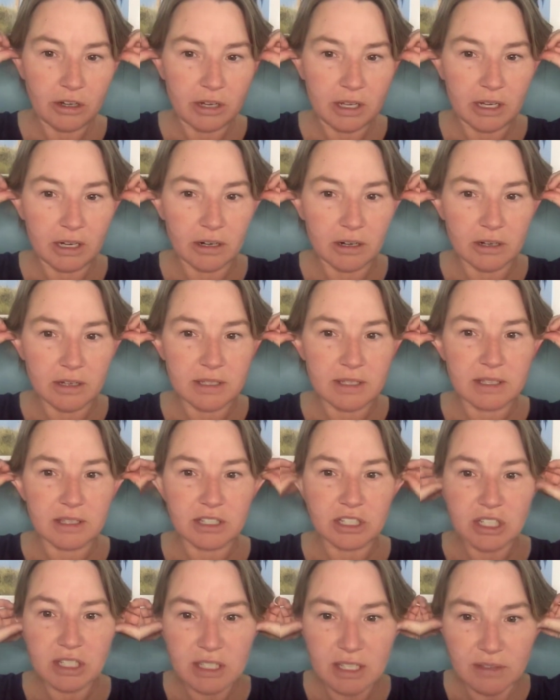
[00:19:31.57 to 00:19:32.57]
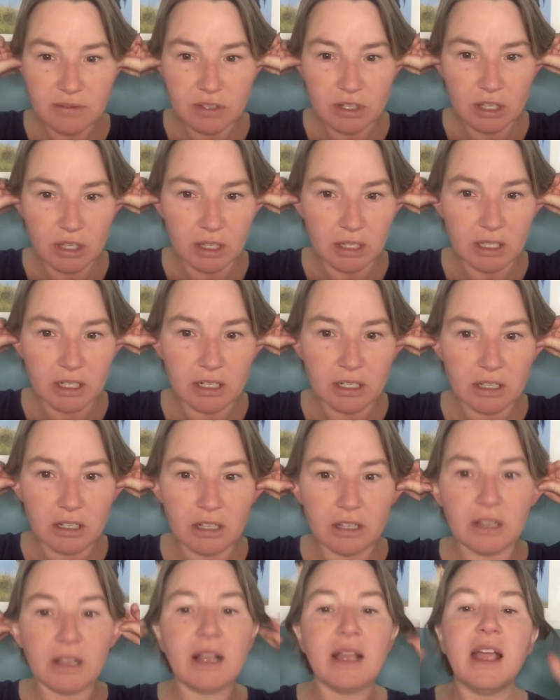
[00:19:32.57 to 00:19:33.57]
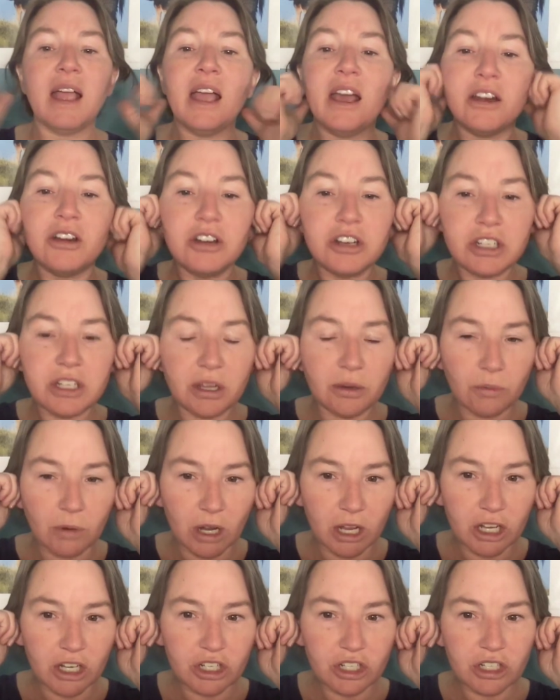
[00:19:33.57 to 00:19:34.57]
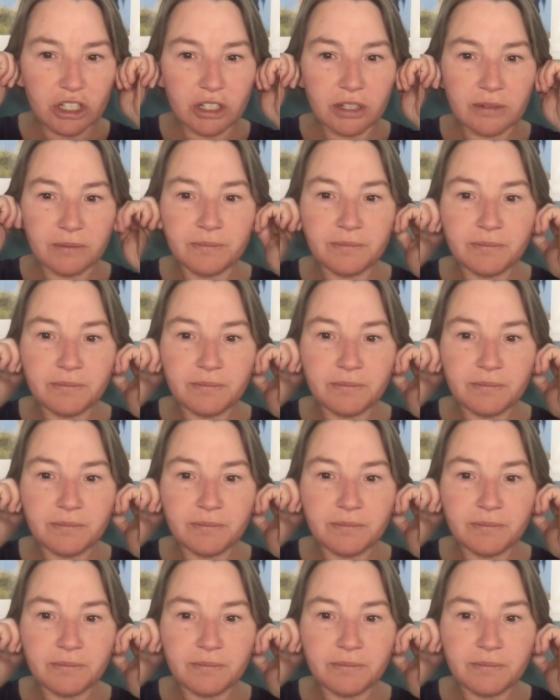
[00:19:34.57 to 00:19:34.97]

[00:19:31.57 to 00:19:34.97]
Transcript: your ears. This just gives you a little energy rush,